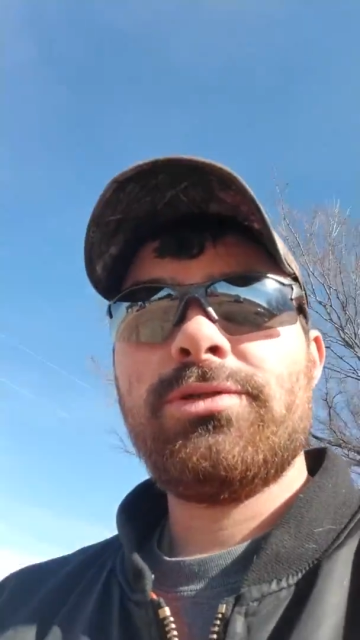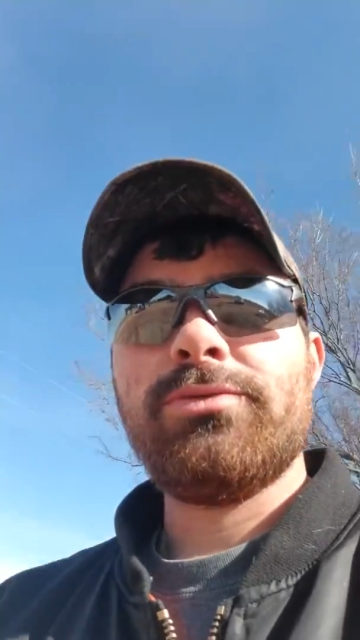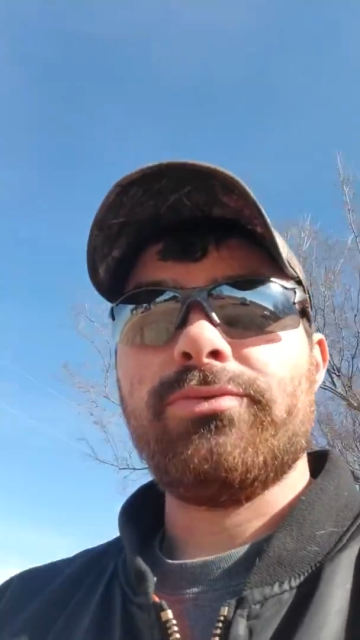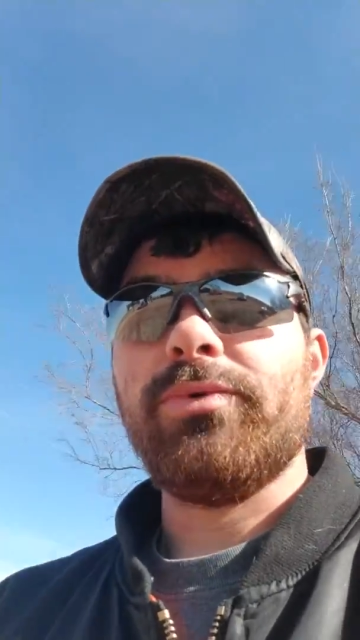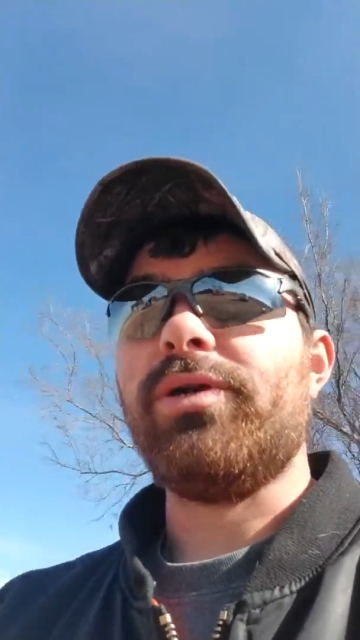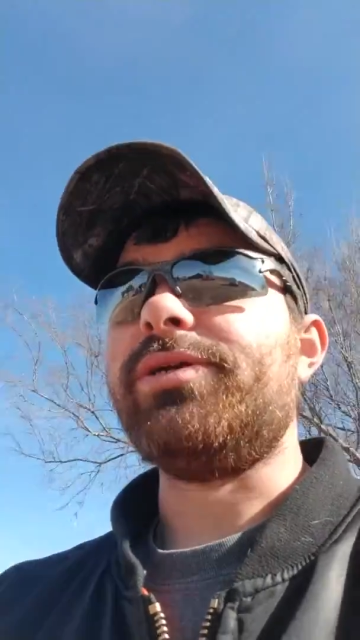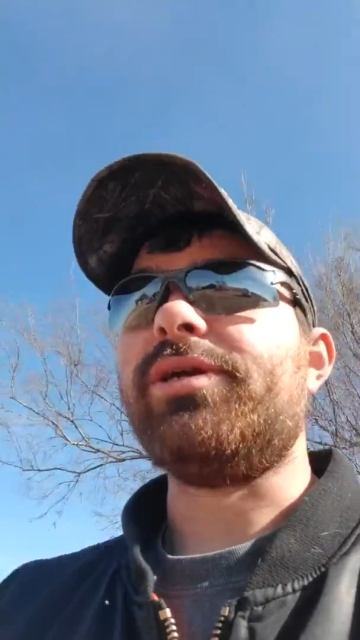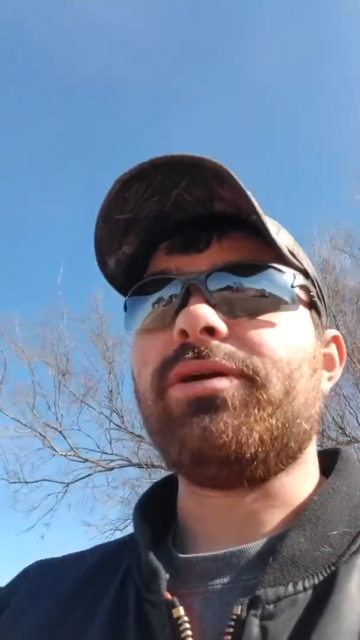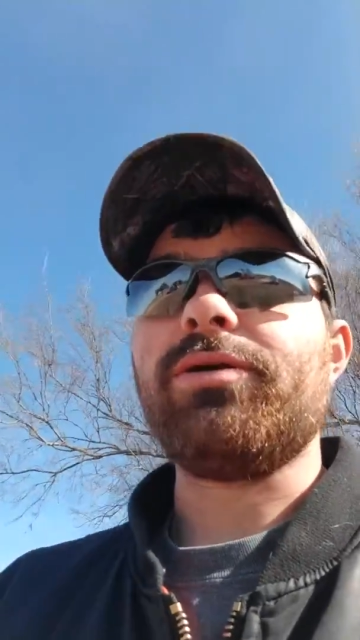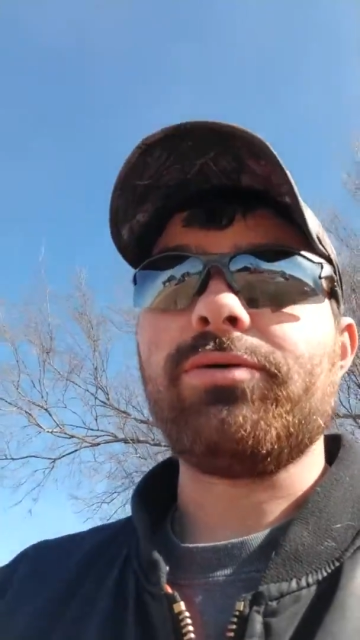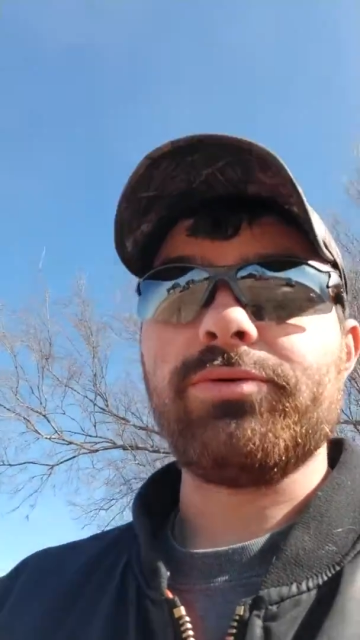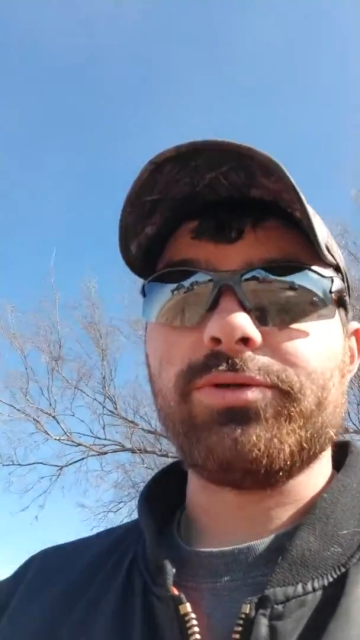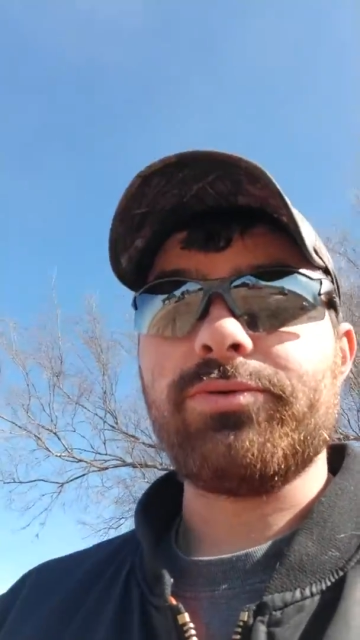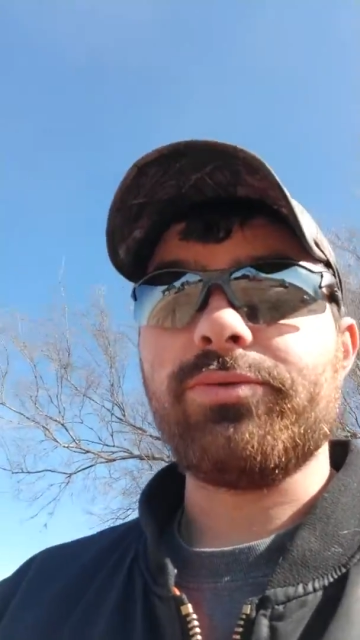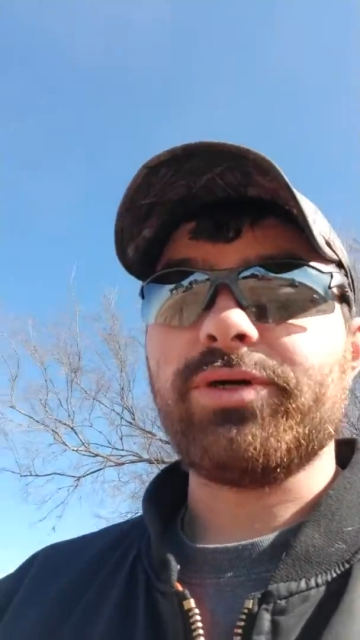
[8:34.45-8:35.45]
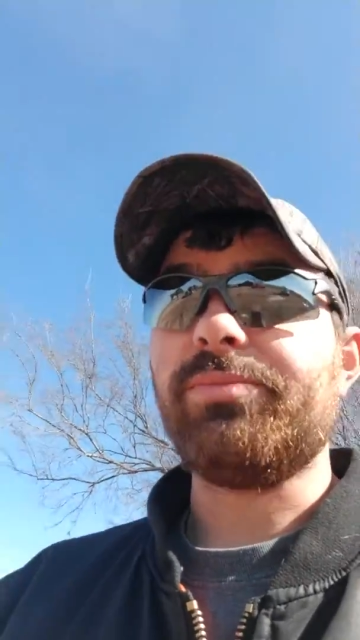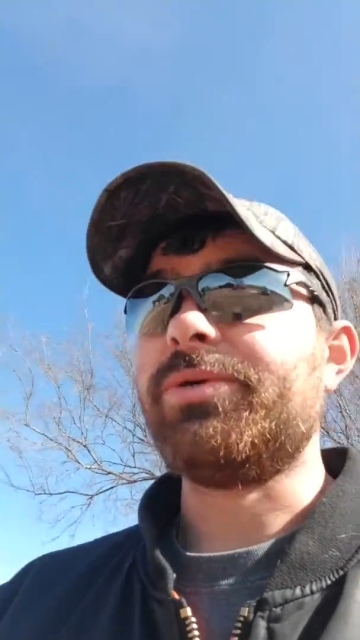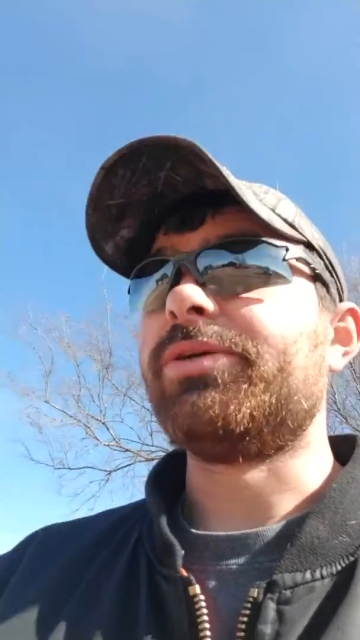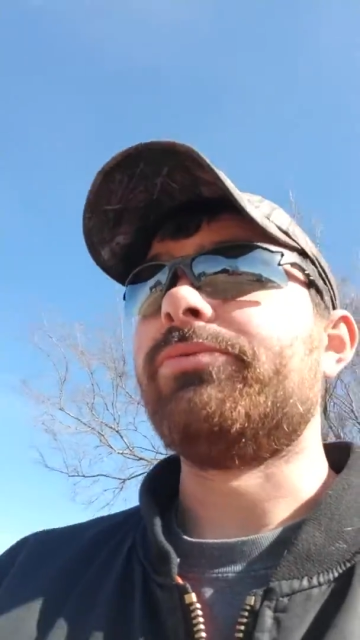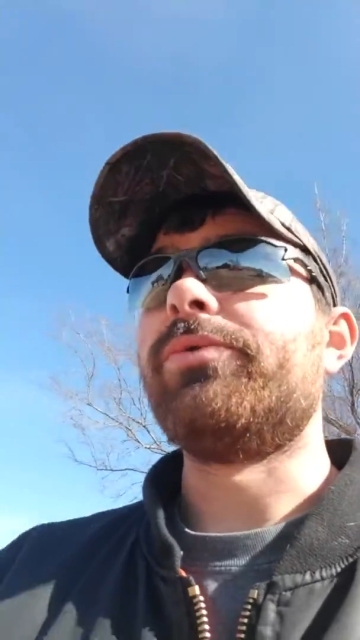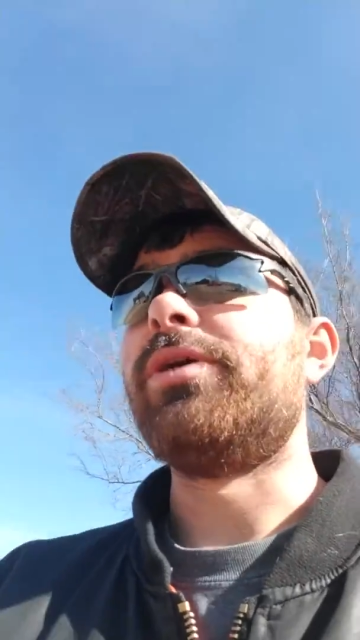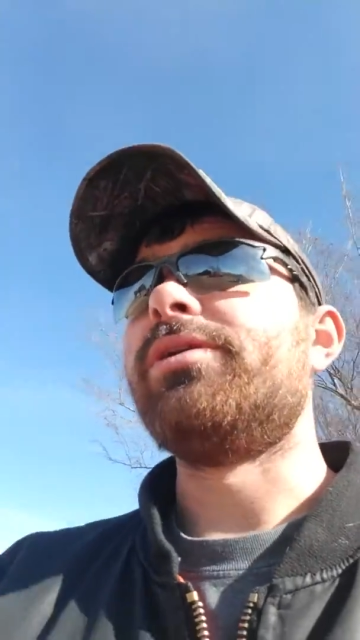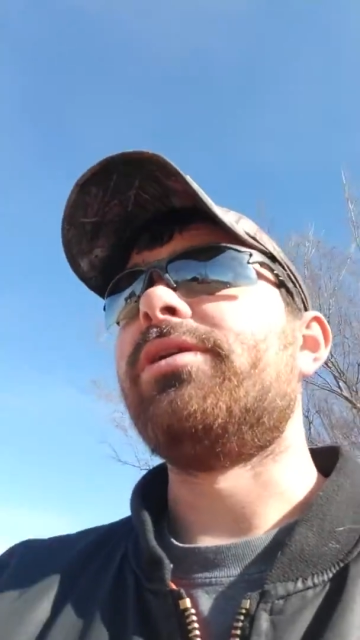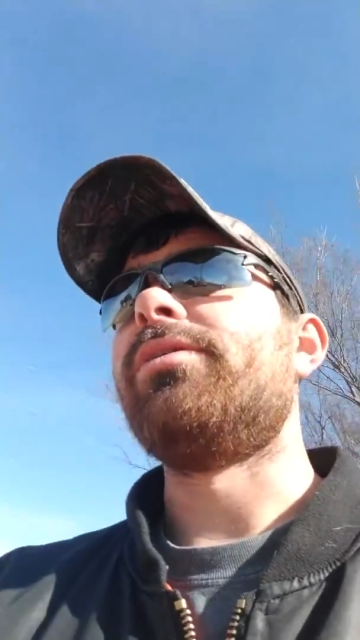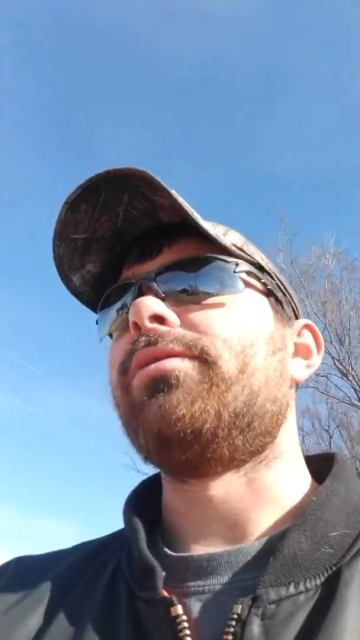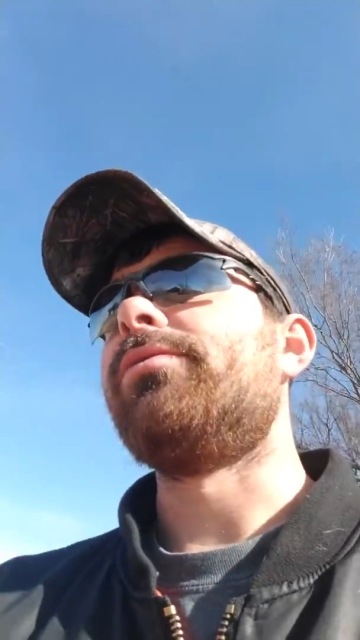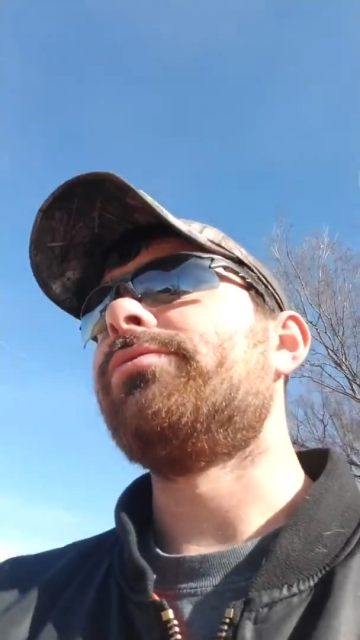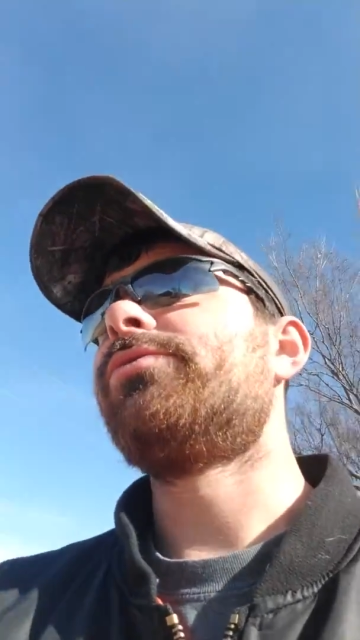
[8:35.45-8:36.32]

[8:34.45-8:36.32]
run their own equipment, run their own